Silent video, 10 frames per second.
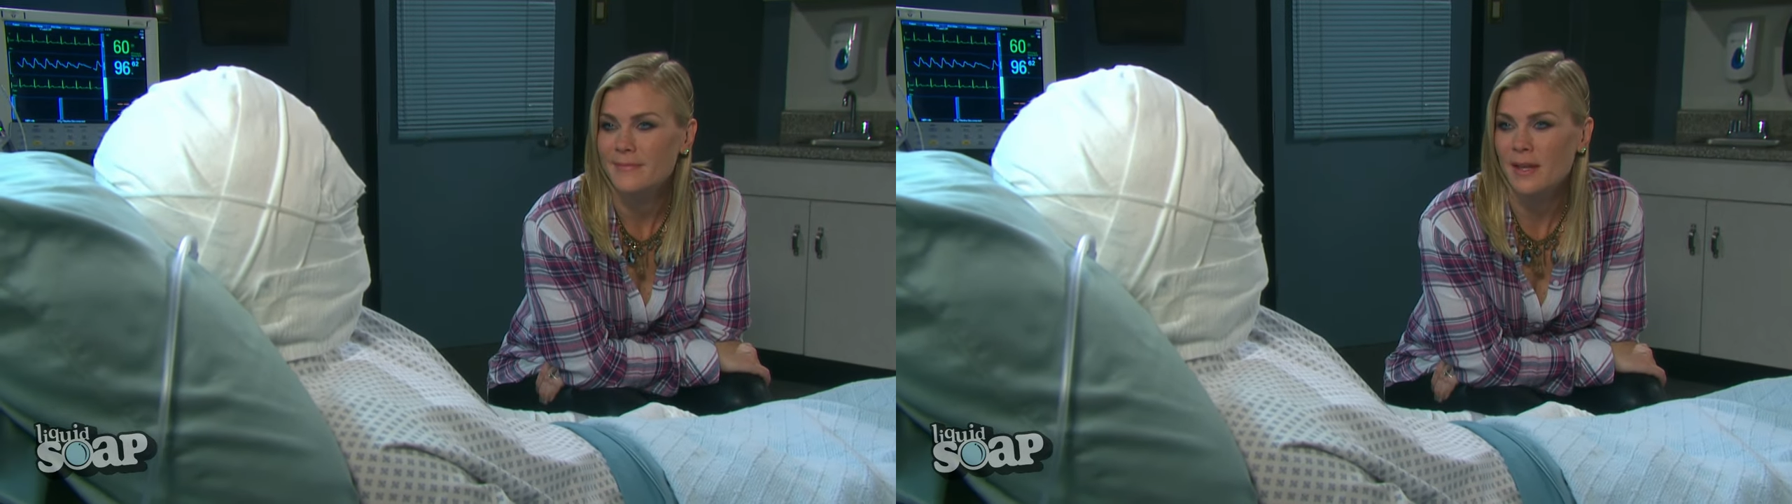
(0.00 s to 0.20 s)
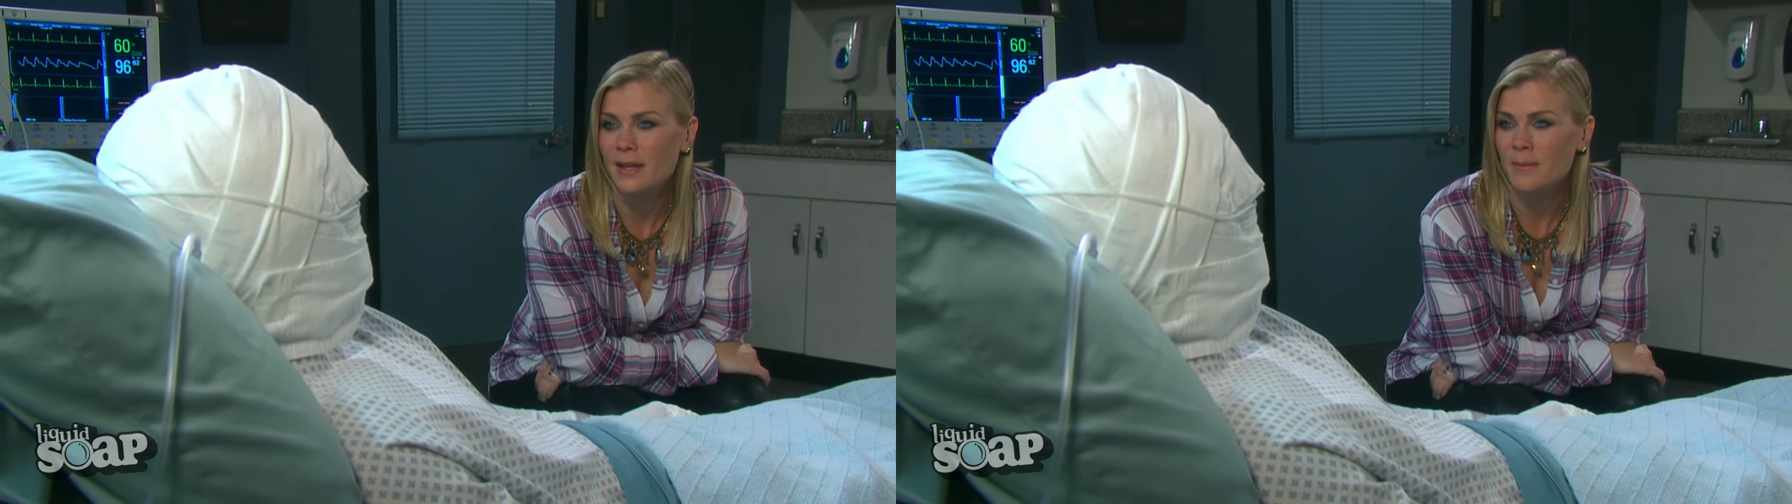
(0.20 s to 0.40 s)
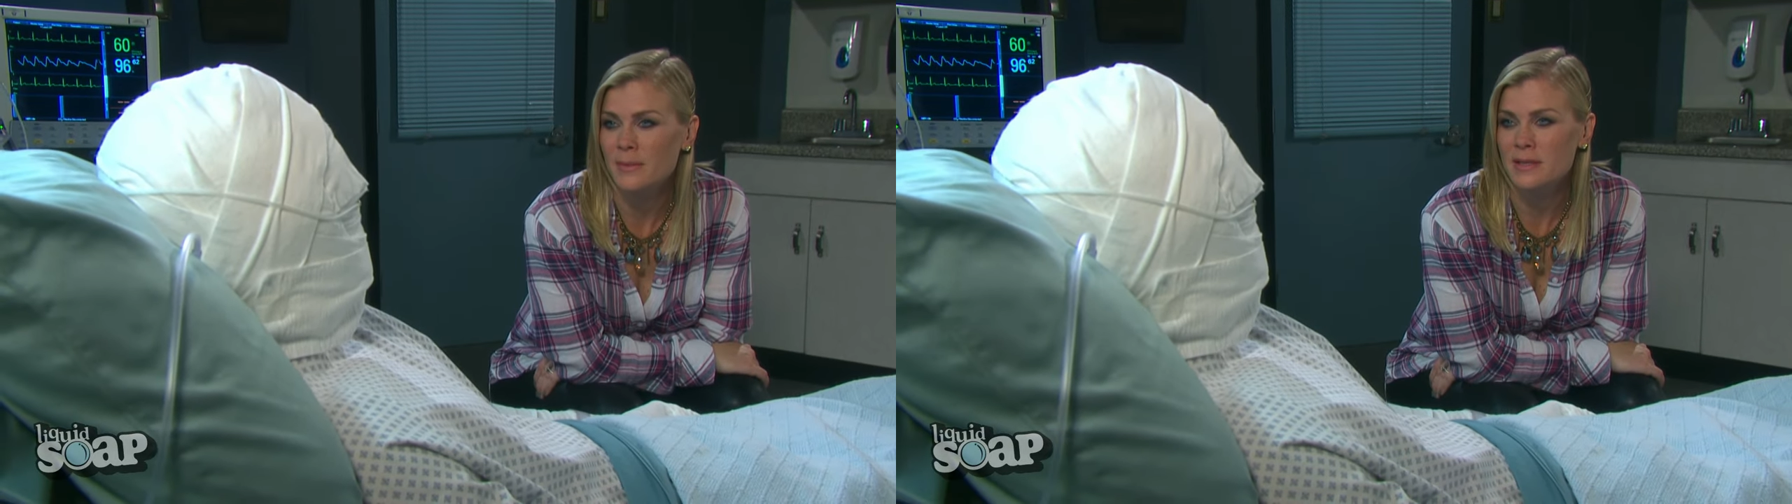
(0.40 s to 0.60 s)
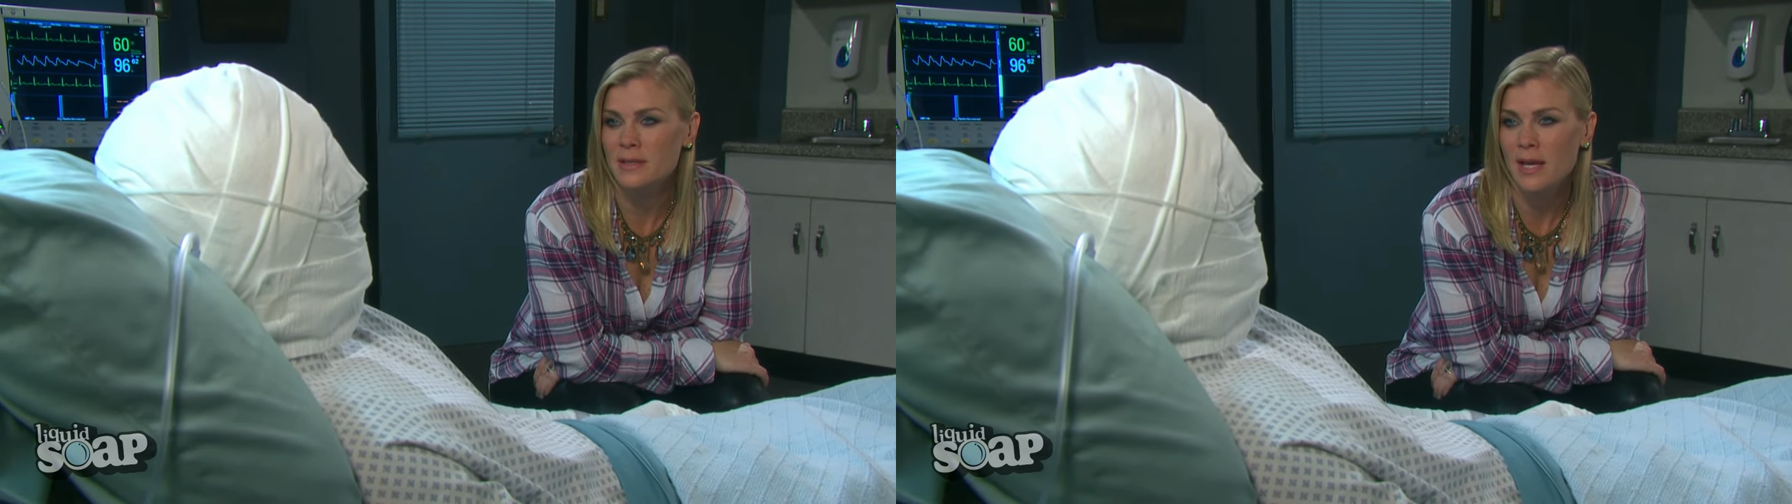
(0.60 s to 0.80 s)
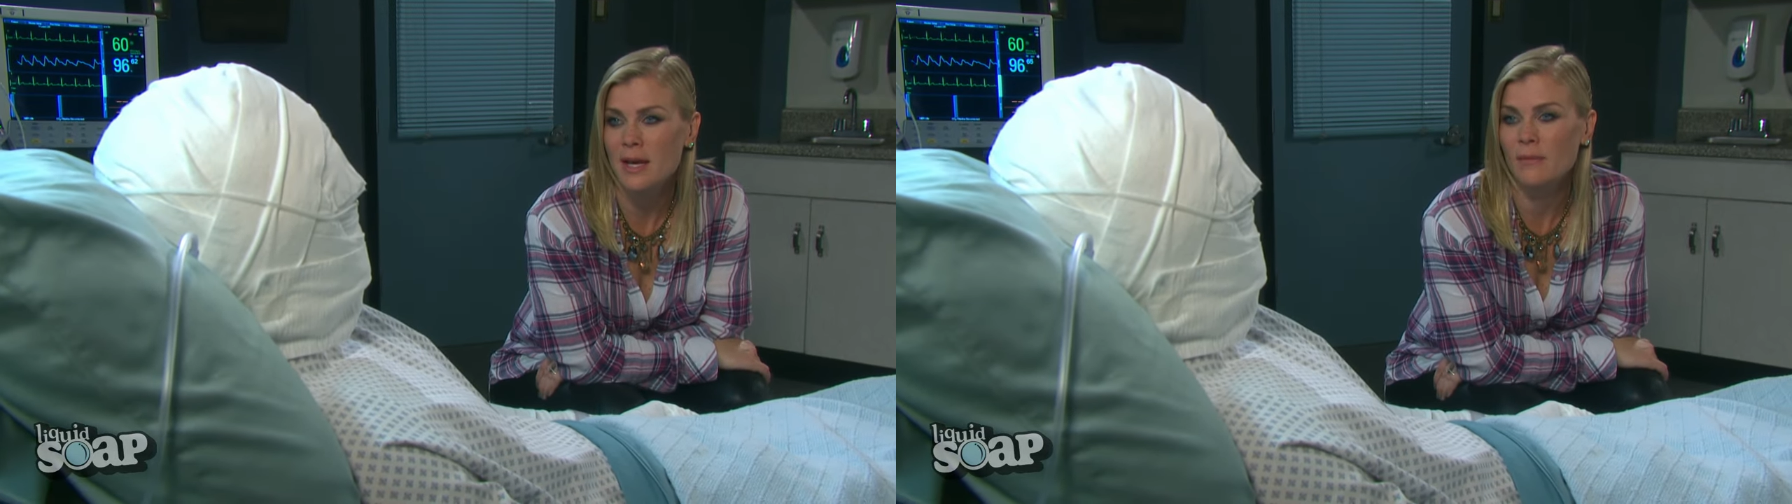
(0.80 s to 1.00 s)
And I'm gonna
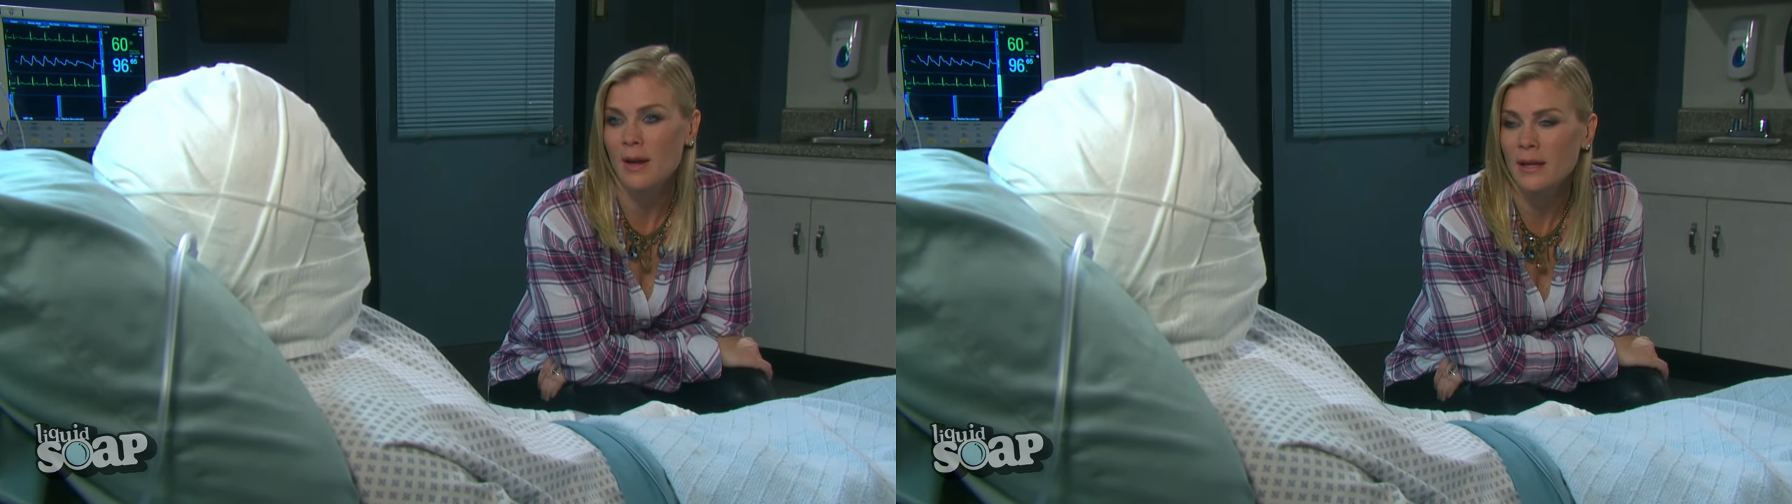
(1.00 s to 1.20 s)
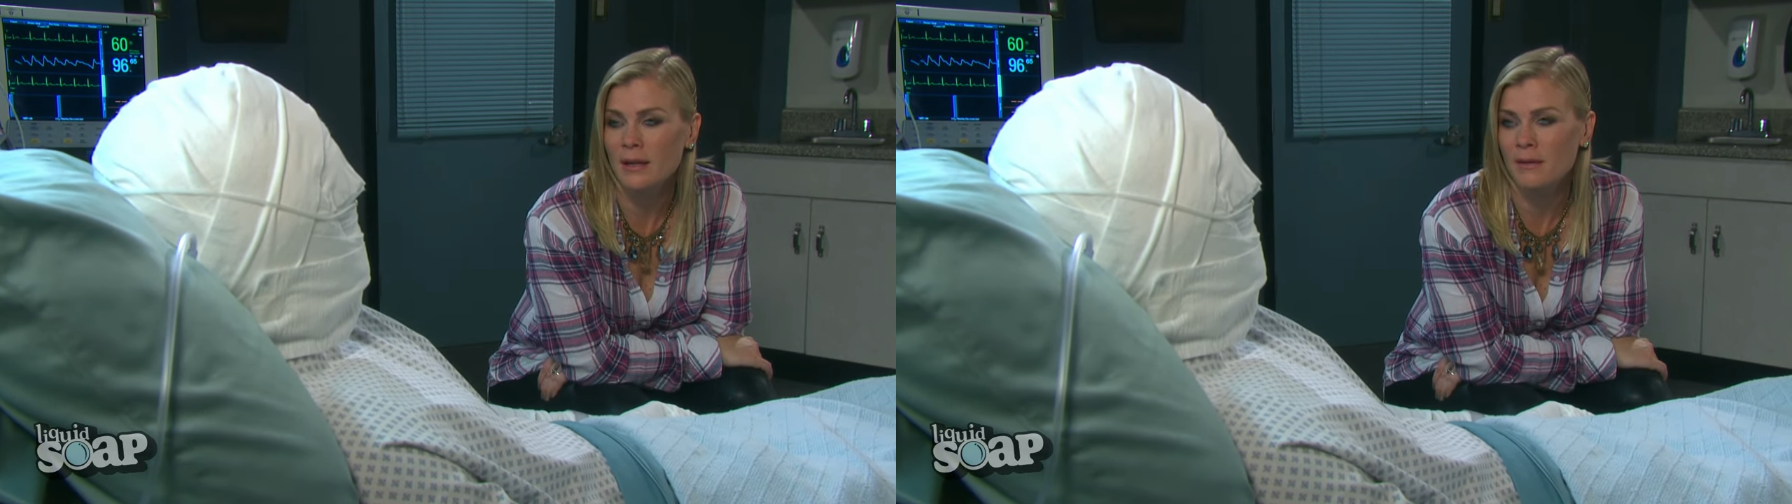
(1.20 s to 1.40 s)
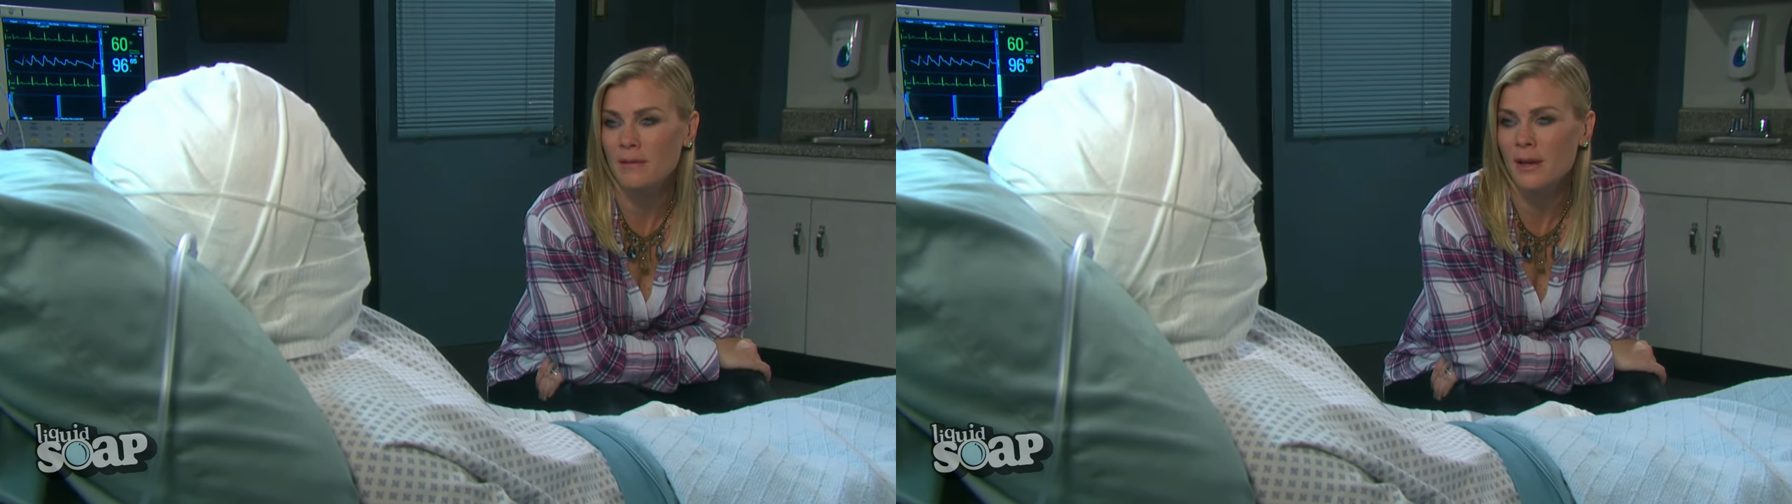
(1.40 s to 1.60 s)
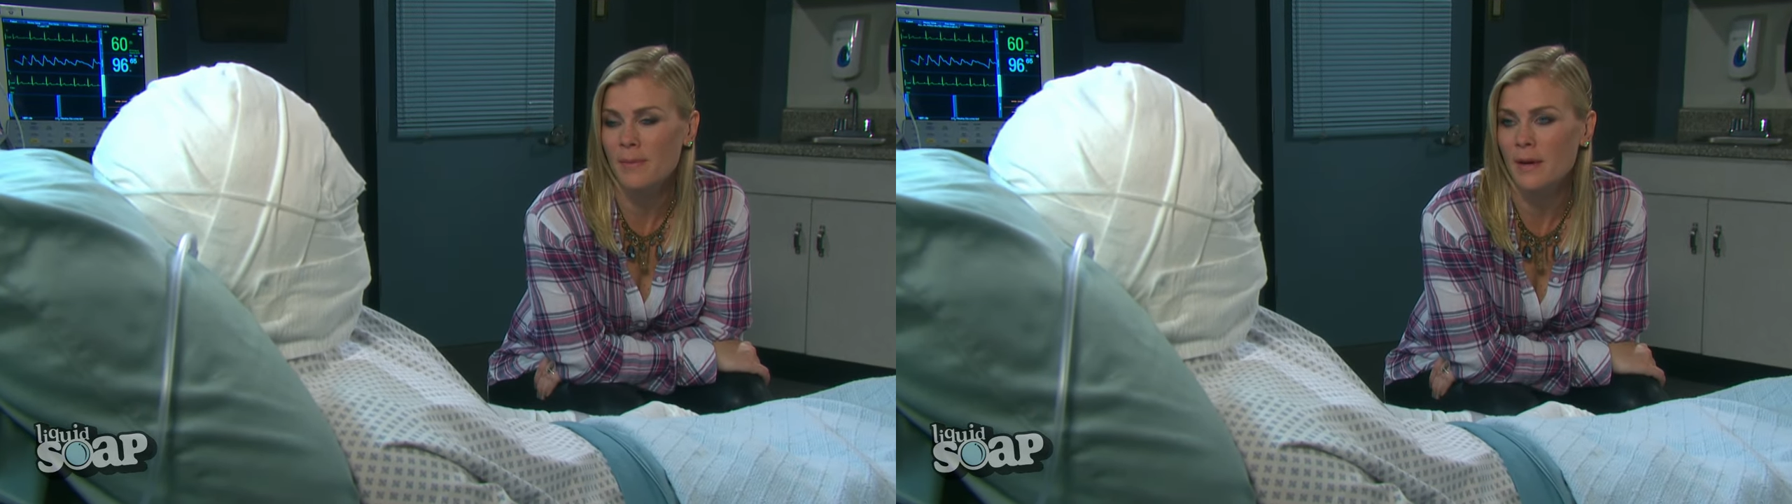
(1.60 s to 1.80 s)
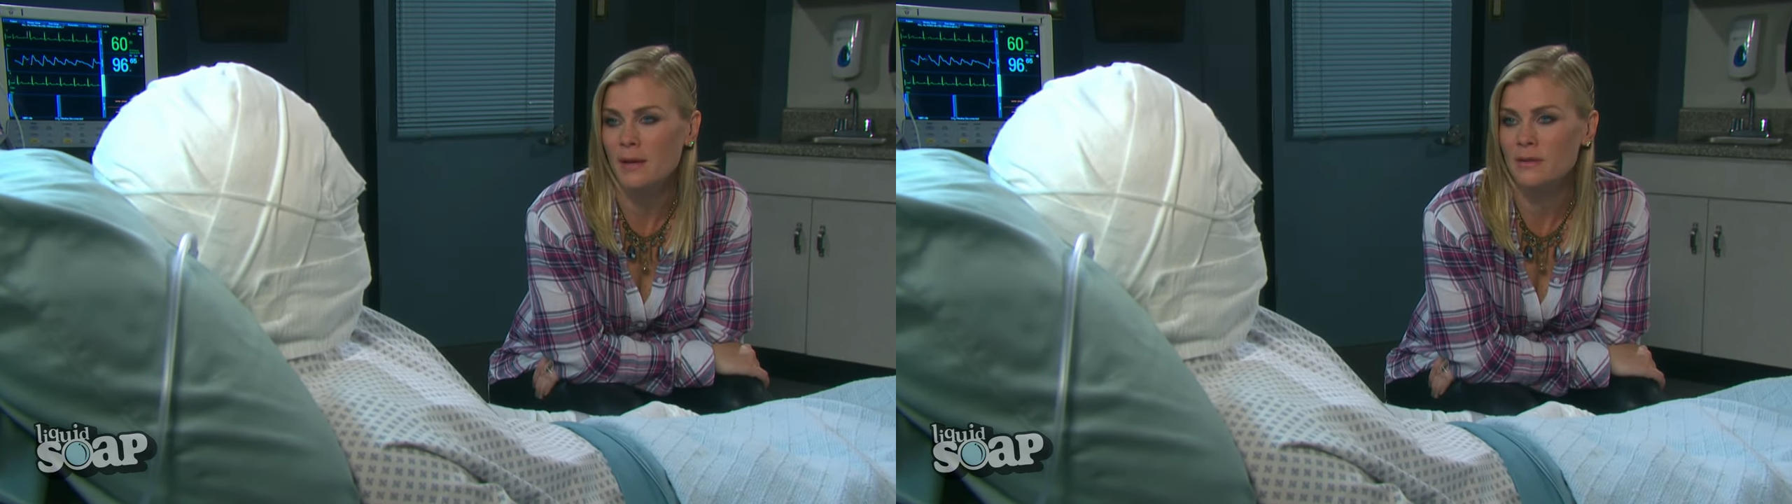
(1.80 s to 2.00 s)
stay right here,
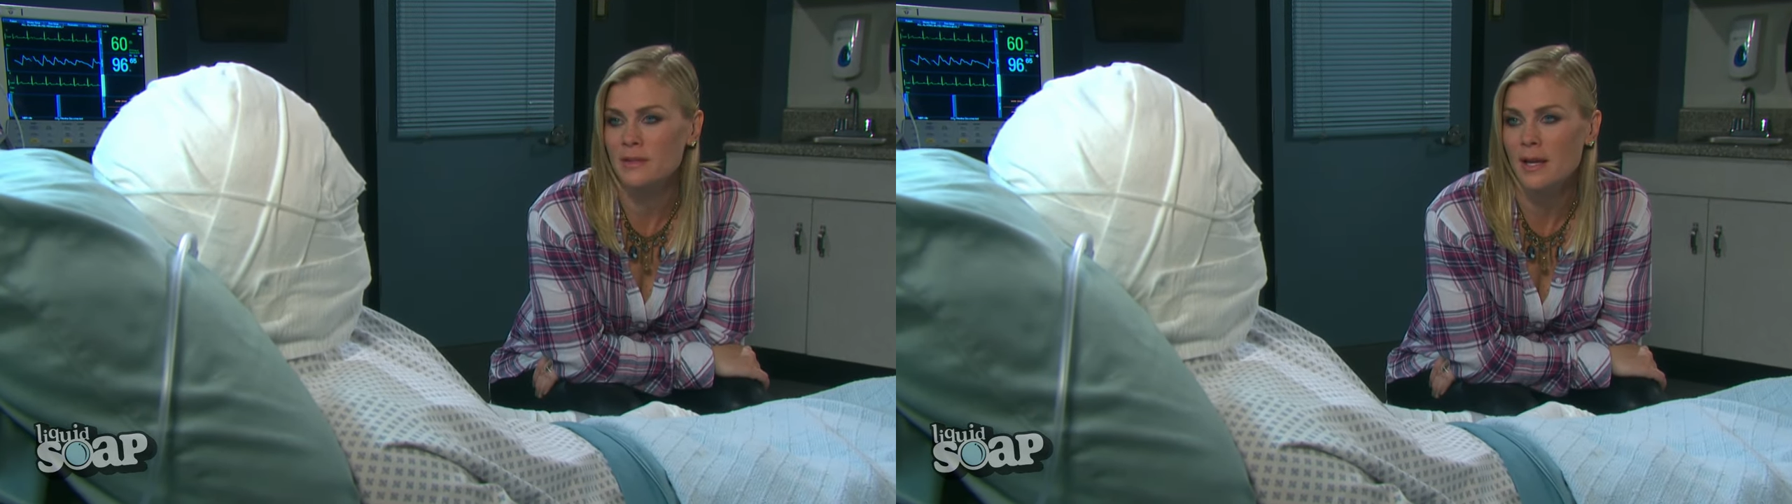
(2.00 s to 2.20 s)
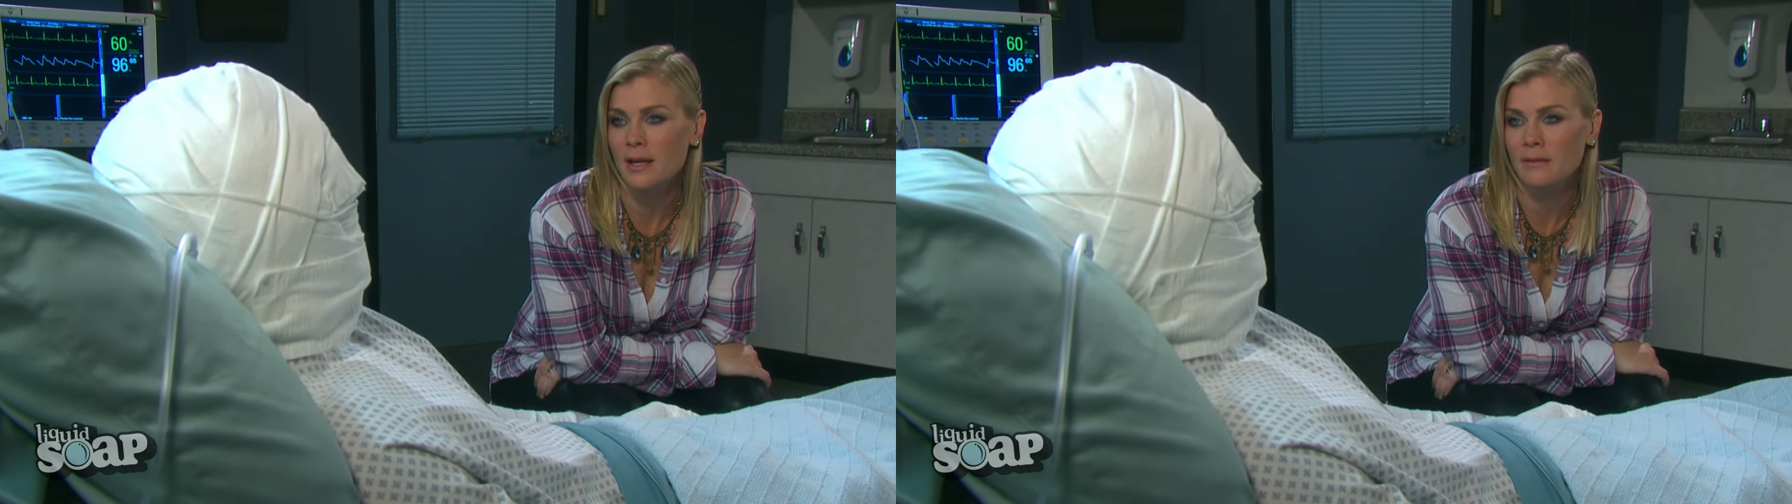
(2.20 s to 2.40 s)
right by your side.